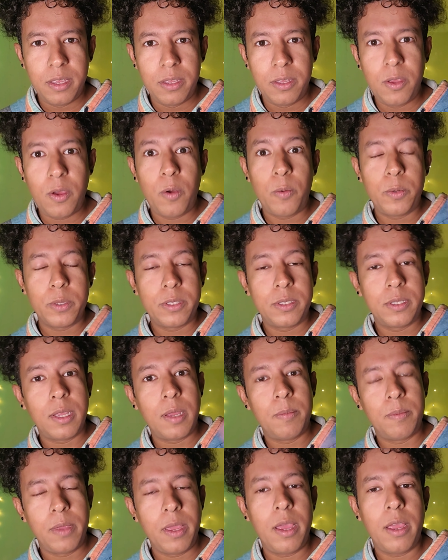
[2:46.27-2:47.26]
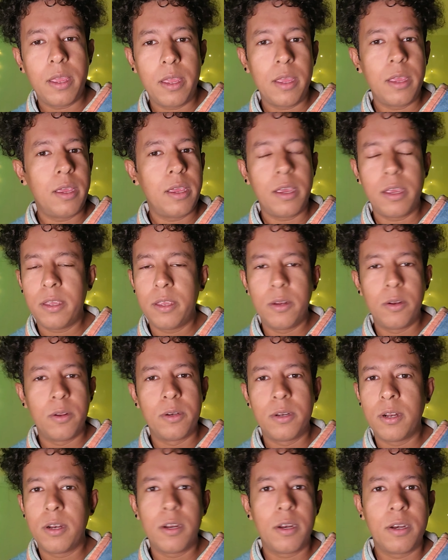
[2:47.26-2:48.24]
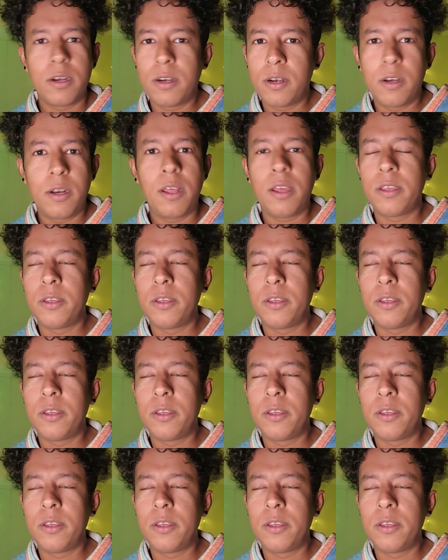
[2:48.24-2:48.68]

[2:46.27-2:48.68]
yo, what's up? Yeah, yeah, yeah, you know, da da da da da.